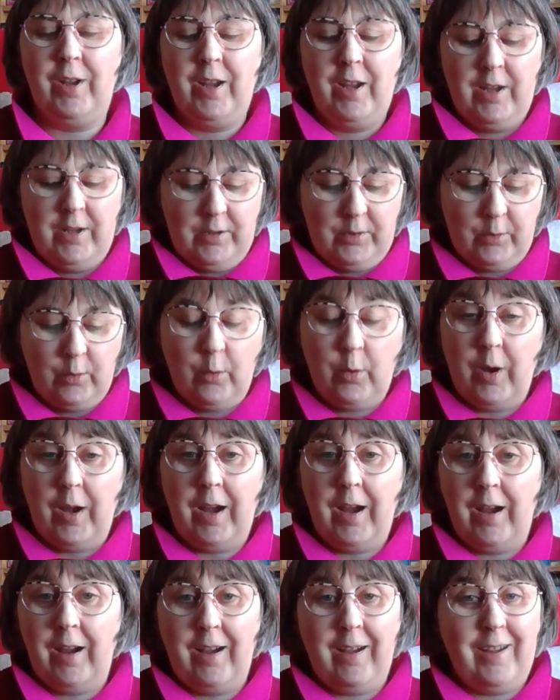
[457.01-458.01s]
So
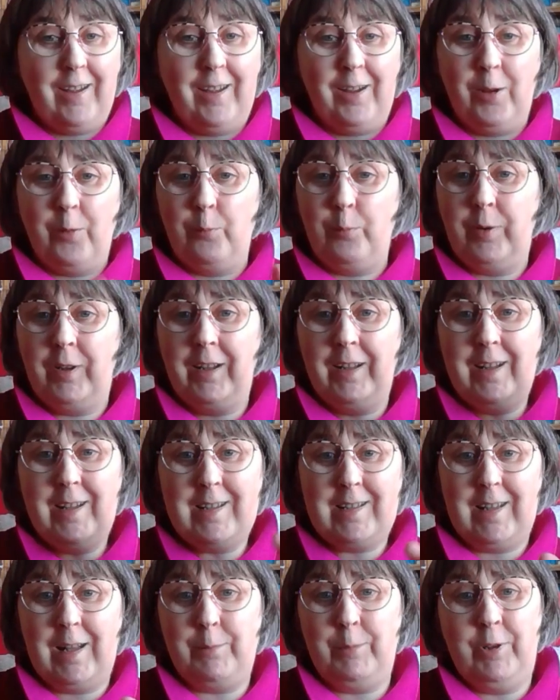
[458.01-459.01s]
please
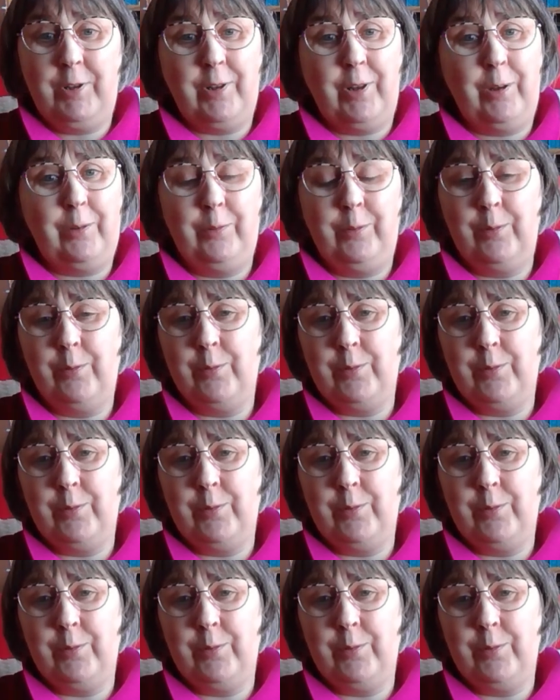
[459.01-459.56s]
let me know